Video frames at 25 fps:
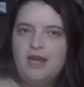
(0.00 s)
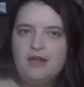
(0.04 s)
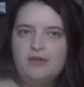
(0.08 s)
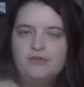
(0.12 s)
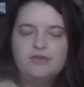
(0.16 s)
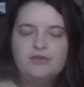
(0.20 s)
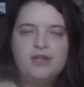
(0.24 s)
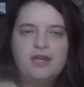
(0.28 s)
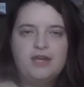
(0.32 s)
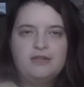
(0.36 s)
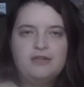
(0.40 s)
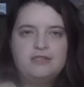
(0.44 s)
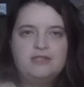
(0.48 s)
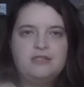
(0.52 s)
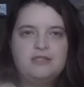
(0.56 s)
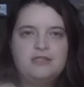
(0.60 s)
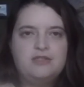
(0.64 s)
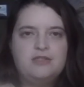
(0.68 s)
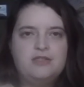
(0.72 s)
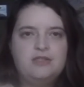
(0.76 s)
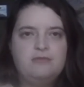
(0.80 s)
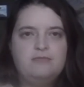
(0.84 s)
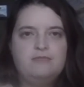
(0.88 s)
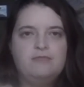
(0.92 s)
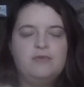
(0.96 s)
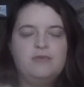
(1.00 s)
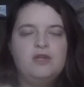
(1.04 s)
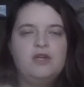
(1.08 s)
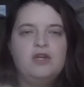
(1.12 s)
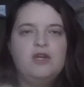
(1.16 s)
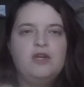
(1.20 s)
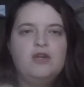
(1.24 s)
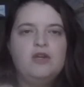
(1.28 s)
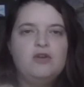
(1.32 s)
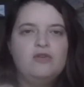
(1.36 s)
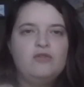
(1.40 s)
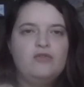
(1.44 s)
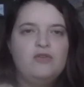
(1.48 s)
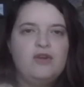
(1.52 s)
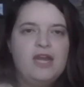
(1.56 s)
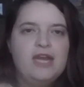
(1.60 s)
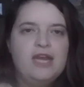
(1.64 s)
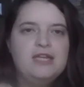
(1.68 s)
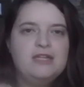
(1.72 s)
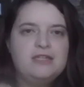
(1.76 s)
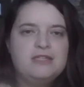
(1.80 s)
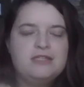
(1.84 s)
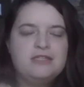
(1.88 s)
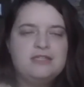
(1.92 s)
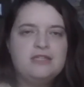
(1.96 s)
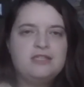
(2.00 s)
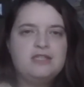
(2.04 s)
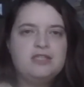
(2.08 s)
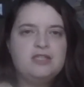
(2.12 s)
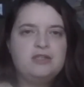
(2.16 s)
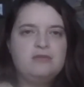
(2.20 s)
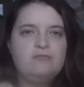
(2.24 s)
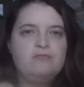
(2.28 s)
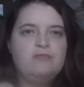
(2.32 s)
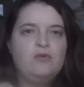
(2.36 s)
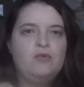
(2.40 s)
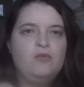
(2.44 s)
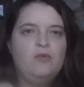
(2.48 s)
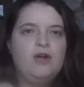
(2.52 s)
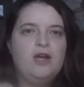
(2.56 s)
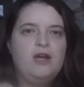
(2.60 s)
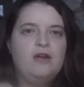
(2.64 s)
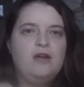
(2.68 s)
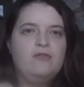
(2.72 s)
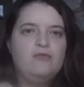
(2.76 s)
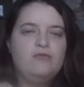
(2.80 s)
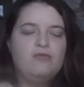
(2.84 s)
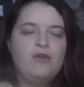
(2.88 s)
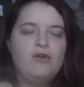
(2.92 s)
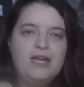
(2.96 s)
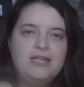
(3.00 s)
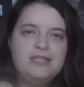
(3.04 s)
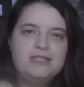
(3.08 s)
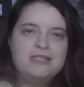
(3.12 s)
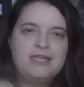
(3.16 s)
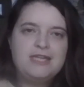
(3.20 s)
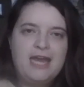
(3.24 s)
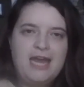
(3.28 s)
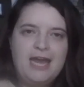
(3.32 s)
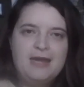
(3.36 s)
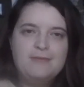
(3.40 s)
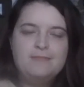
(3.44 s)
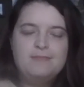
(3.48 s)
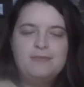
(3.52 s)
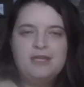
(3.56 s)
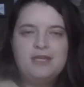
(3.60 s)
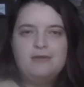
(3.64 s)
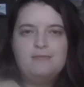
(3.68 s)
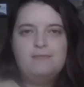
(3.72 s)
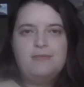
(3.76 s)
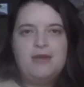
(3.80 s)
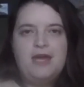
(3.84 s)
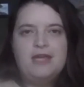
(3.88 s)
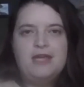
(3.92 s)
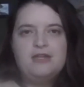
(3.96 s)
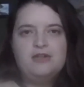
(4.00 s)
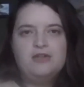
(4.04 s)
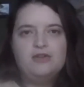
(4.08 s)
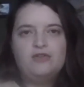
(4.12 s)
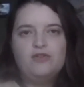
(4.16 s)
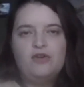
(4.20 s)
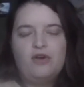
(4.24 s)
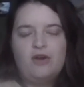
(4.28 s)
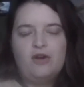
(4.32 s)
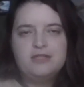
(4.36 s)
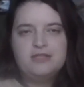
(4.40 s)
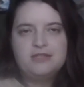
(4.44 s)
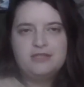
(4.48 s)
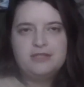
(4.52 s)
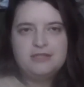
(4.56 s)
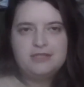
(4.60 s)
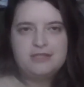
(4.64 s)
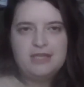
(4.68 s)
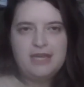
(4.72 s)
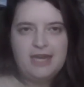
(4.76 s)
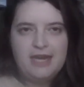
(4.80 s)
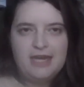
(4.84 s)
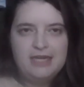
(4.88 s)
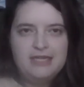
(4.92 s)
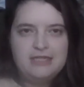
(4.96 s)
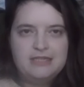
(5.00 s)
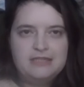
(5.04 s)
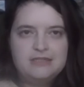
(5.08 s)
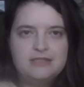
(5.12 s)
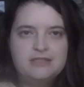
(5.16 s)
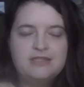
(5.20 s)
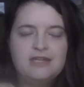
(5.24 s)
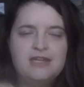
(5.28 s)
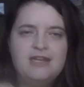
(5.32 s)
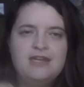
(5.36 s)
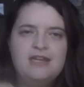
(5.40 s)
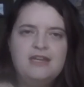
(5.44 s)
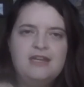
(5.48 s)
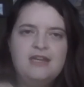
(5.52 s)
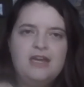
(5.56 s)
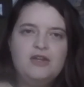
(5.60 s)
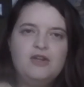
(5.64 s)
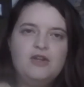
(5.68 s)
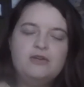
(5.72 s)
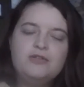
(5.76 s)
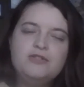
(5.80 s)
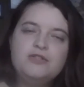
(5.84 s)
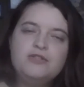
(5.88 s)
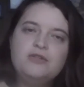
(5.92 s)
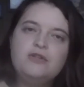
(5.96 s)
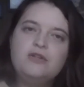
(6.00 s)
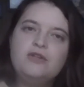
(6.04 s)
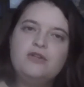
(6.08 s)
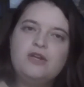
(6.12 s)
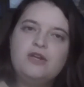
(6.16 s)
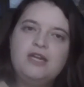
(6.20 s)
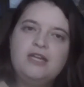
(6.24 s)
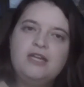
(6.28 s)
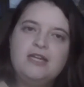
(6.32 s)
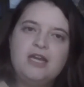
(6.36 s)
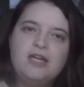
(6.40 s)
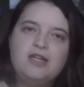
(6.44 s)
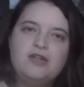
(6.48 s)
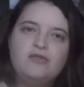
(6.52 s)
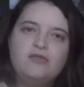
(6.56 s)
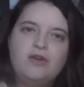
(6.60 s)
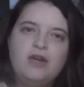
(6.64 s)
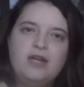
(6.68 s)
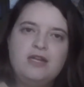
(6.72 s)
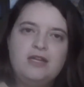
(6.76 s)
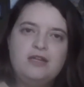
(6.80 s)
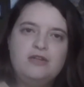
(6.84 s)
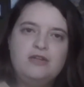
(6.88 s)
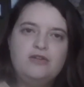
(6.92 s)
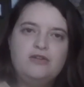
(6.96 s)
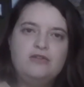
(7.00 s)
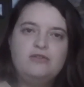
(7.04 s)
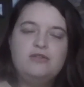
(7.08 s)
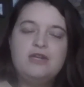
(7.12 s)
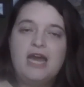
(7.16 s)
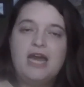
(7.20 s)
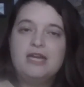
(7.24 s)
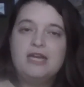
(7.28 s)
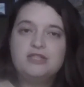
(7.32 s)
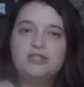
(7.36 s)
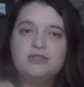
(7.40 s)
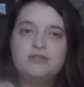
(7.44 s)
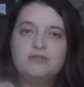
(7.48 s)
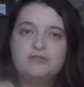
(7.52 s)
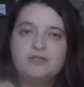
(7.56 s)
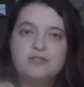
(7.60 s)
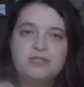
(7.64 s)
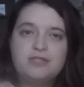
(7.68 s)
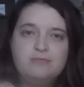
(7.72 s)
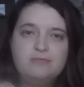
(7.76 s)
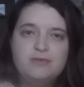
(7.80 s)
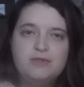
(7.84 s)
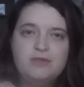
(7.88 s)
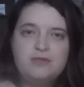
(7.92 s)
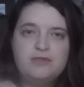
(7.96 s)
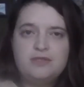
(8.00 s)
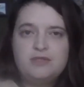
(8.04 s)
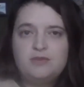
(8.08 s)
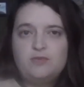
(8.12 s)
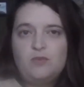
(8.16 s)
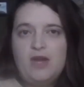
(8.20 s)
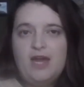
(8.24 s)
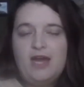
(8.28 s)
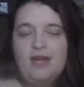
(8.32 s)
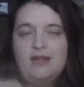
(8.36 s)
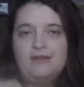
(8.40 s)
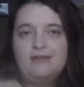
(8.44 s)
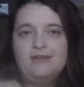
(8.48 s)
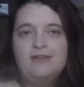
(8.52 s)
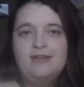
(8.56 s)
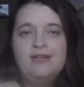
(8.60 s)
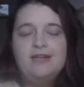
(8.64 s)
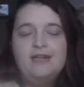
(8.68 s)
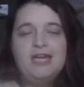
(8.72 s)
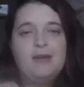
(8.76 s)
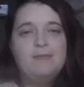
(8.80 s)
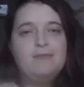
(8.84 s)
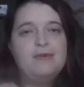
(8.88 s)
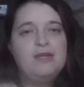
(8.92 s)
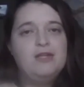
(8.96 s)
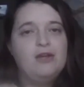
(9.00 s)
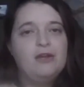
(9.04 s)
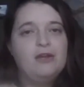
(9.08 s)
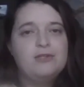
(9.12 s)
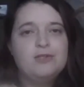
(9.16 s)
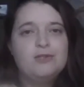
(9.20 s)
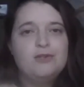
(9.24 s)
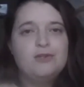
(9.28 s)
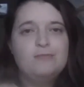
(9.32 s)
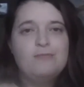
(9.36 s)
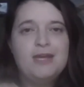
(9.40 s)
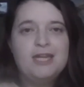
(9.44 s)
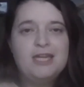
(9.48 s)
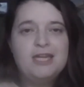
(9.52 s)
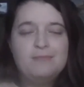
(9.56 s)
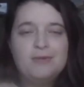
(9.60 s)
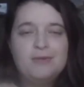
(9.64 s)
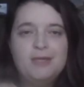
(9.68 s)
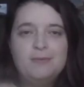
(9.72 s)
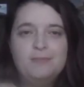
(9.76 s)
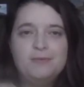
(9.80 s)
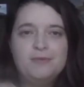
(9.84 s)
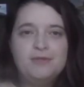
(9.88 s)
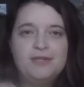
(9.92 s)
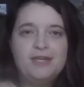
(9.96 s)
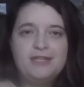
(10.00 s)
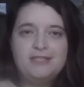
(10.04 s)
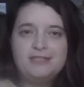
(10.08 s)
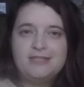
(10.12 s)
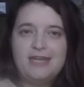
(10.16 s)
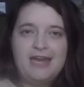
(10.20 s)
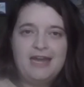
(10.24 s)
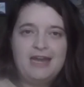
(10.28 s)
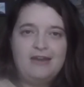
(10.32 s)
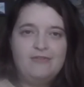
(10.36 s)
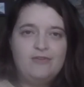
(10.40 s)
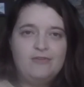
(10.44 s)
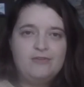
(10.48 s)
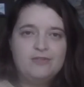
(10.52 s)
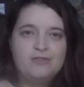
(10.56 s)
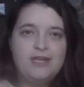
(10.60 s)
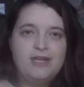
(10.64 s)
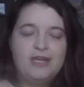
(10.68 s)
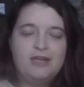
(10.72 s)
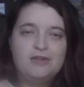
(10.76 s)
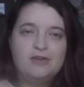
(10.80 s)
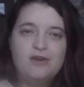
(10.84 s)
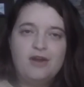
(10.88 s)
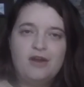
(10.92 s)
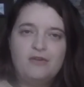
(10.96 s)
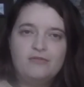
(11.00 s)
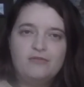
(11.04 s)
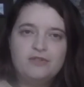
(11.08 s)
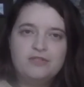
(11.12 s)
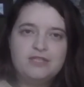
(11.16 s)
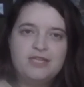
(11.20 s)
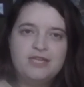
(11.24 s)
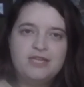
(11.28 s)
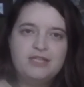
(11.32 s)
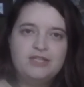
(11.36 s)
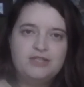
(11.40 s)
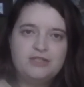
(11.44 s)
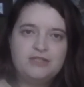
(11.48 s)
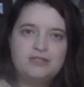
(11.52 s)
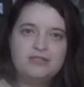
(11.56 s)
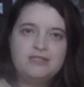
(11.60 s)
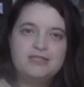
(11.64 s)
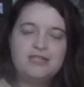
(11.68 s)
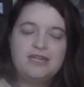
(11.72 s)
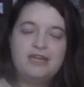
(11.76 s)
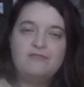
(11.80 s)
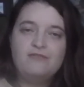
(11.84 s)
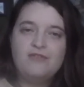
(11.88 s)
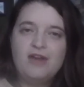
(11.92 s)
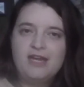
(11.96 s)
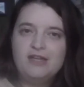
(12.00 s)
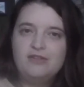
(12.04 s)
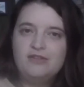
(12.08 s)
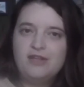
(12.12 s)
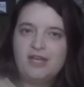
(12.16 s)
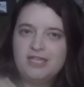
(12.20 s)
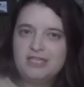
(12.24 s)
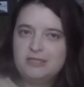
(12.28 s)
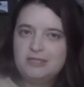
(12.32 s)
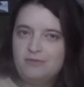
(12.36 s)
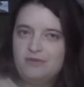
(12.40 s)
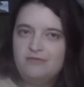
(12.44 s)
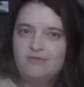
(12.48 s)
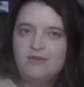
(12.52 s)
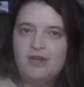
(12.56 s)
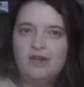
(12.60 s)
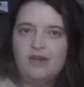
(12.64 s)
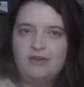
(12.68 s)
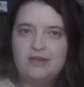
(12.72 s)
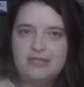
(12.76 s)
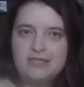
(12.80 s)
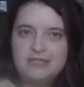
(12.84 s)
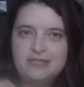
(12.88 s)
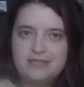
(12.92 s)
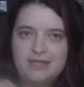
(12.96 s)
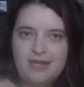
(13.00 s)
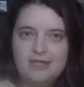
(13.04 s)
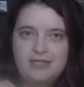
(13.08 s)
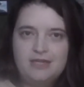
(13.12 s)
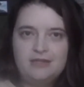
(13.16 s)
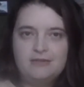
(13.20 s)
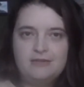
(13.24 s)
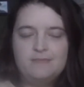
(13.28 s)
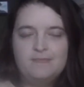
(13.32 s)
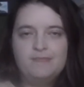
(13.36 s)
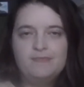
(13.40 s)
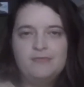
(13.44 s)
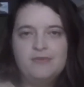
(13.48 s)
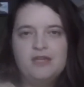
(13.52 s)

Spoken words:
healthcare system, create a system where rights can be embedded across this island, and also looking at creating new national symbols as well. I mean, not too many people get to have those kind of conversations, and I find that to be very exciting.